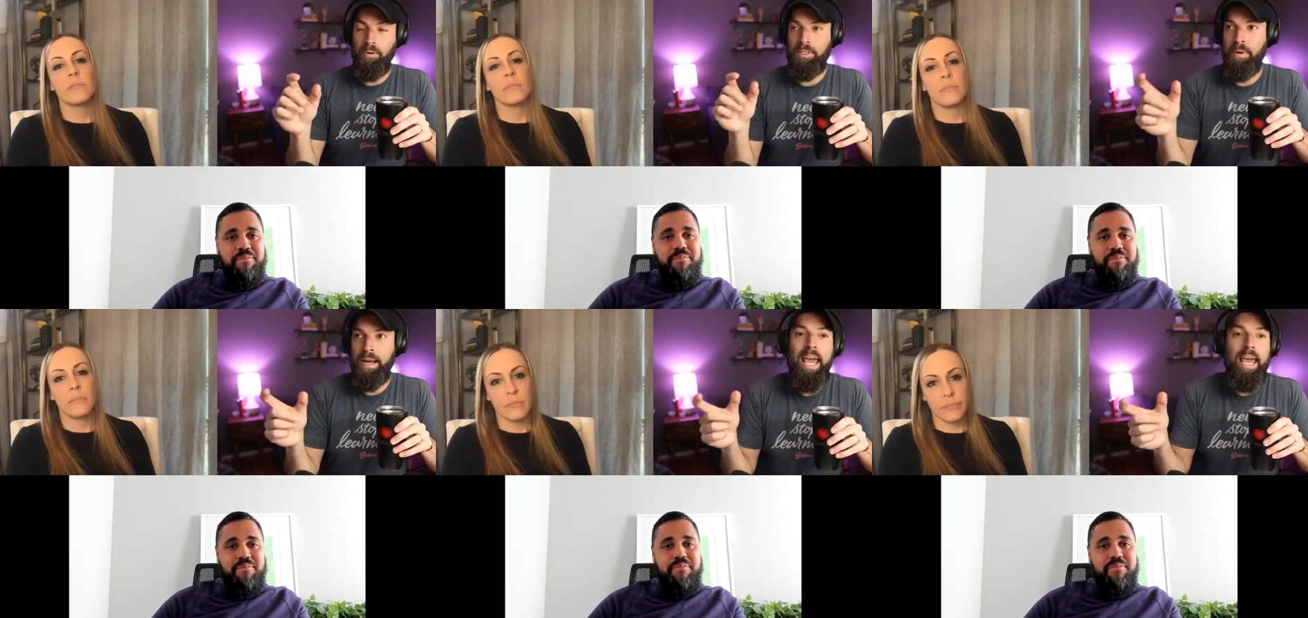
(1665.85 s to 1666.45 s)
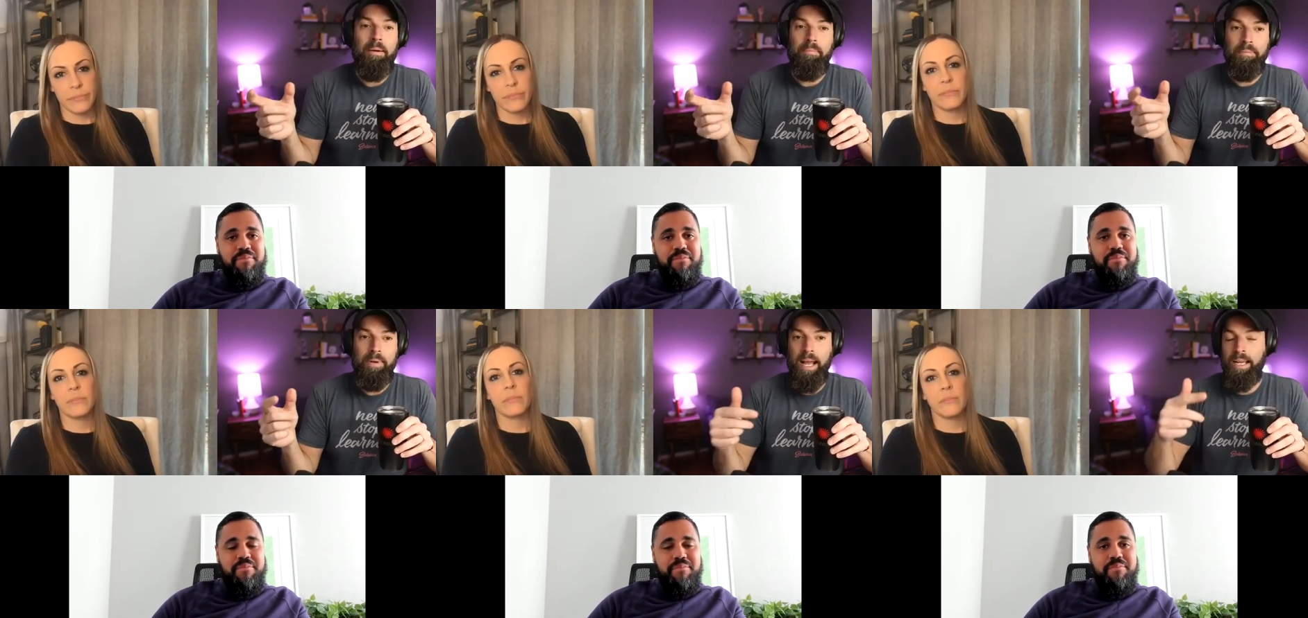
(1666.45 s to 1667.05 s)
Speaker 1: well, it's my name
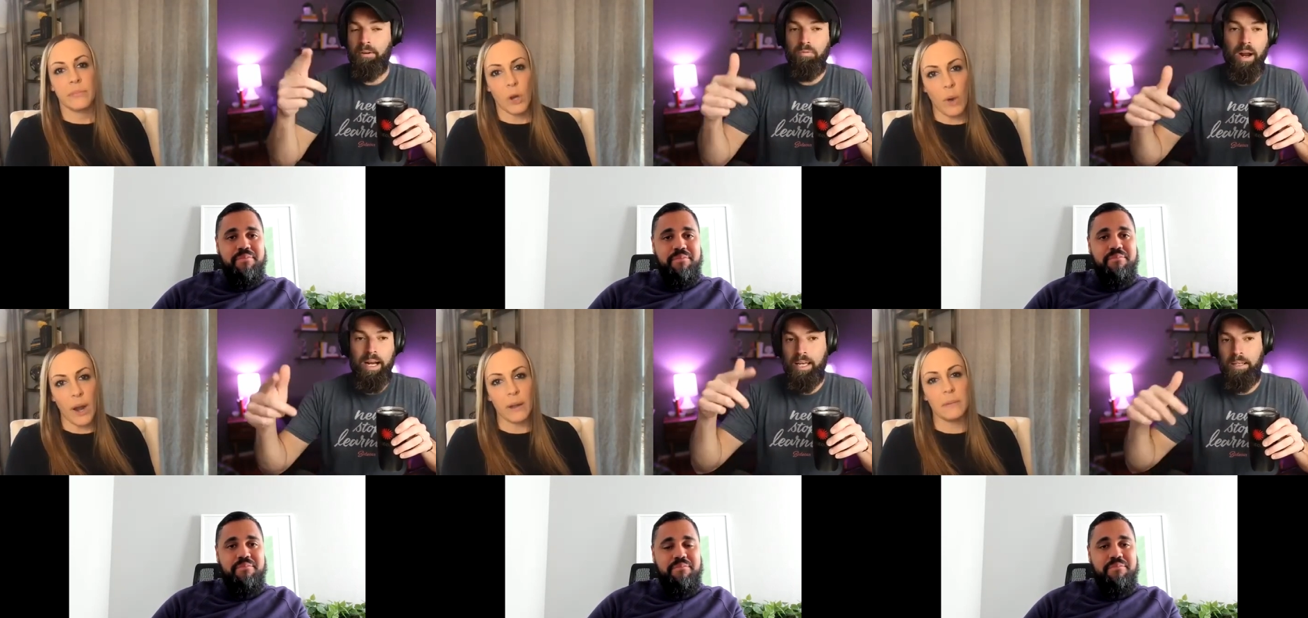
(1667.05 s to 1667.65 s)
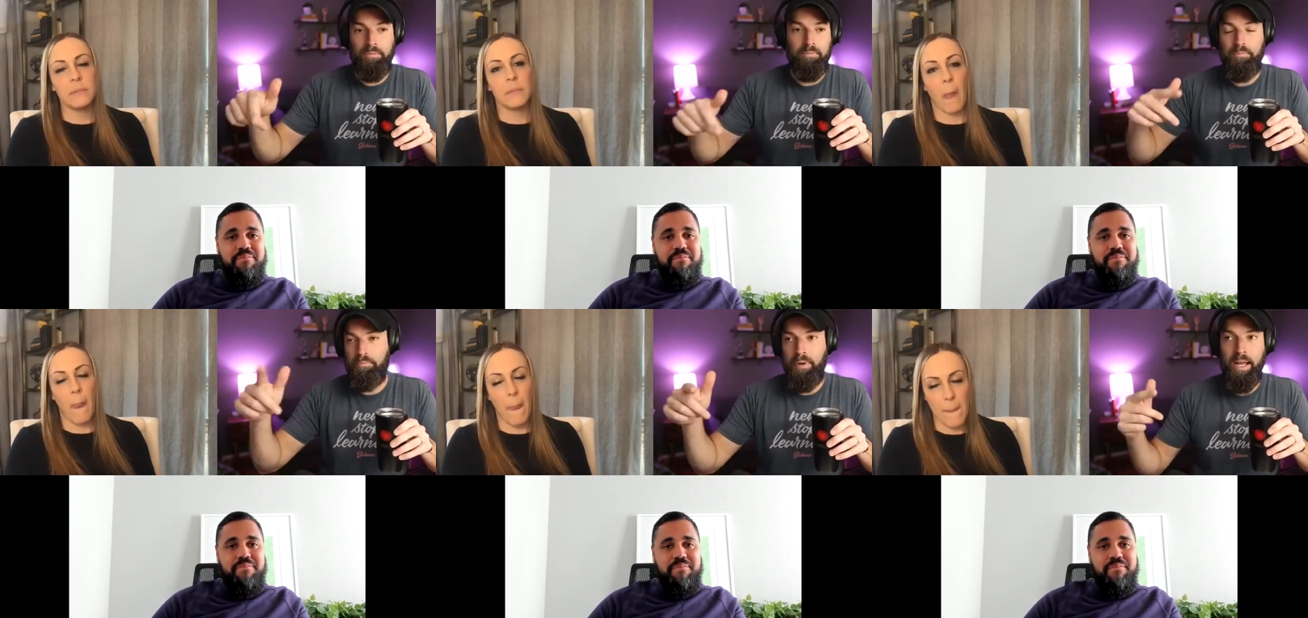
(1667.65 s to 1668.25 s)
and I can write it
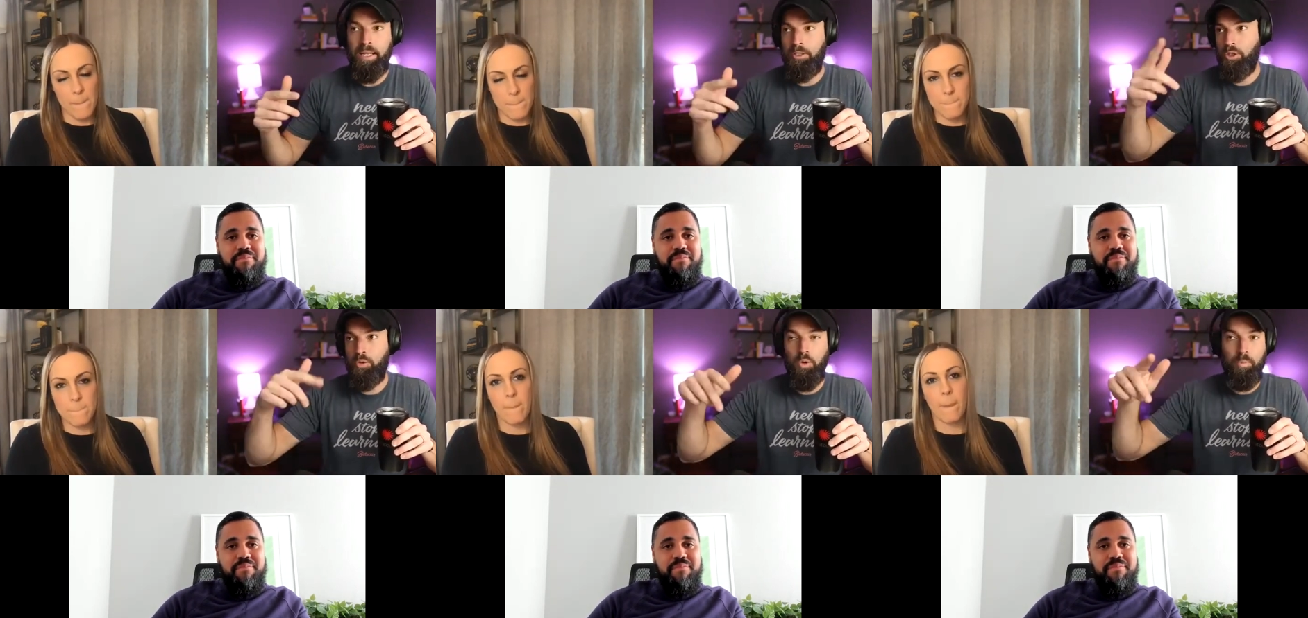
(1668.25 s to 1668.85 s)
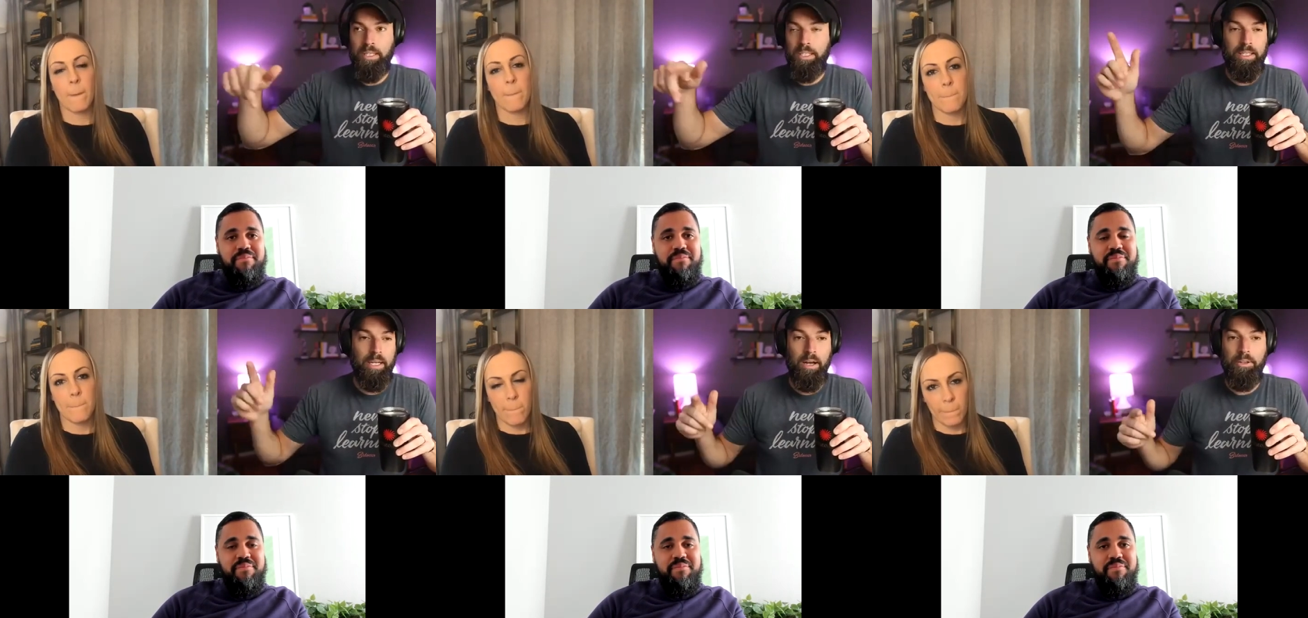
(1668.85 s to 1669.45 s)
and I can swoop it
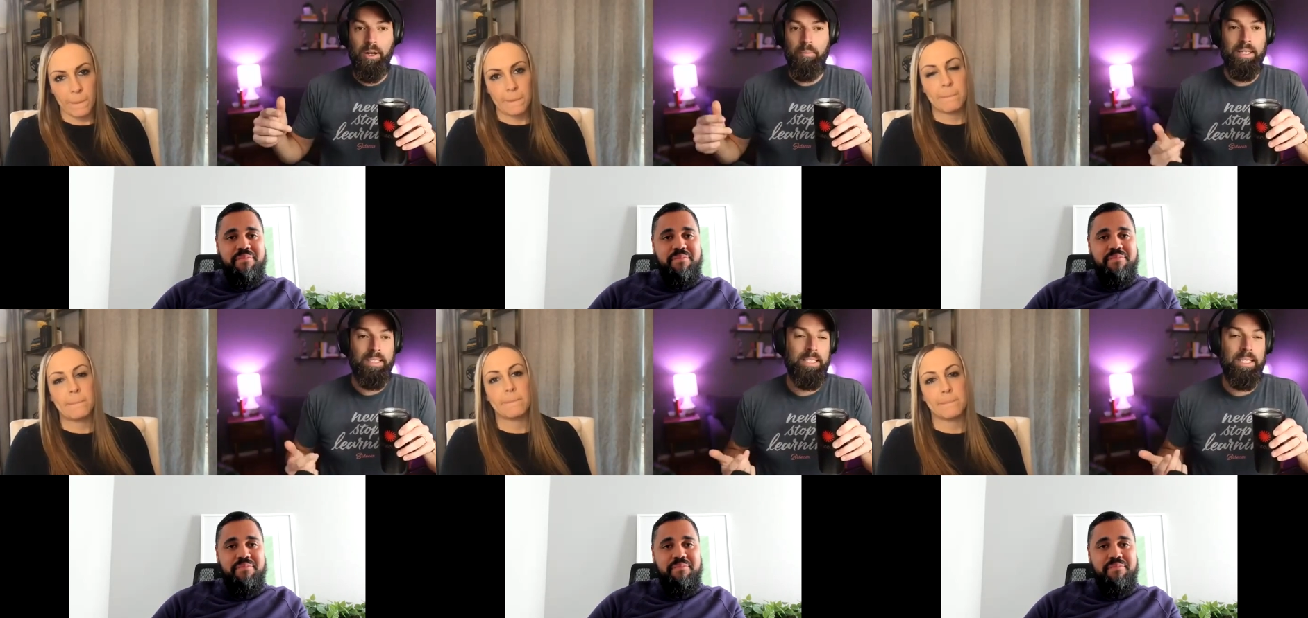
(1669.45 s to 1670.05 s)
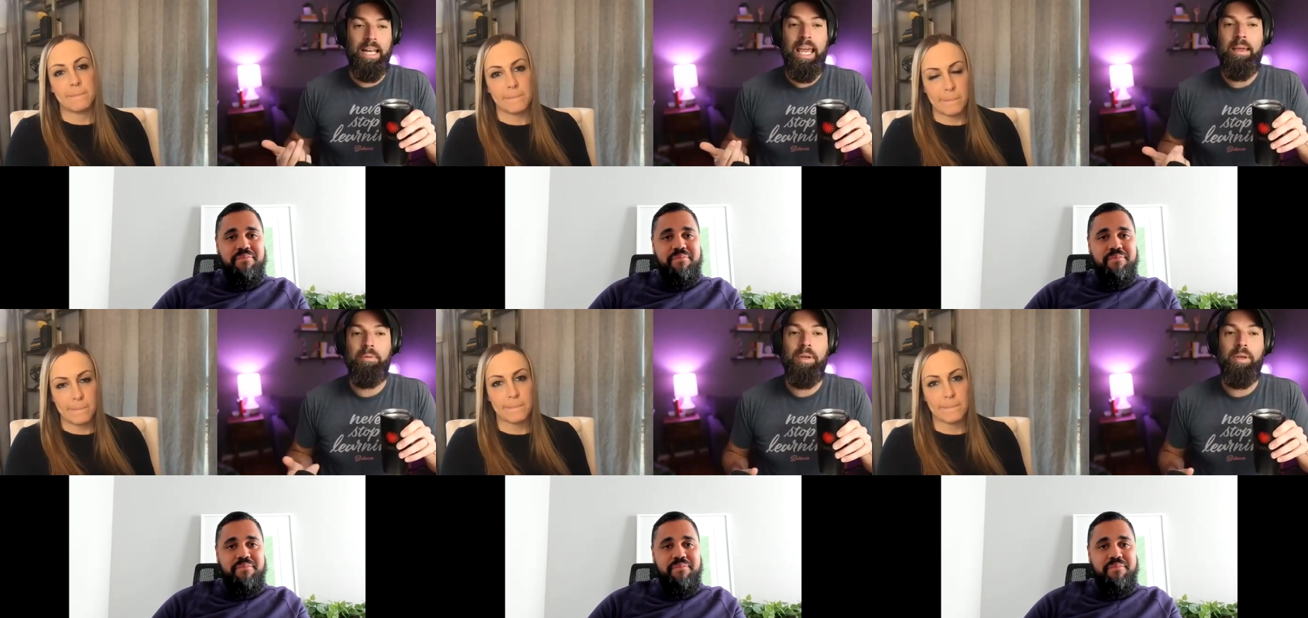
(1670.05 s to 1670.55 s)
just like other companies. It's a name.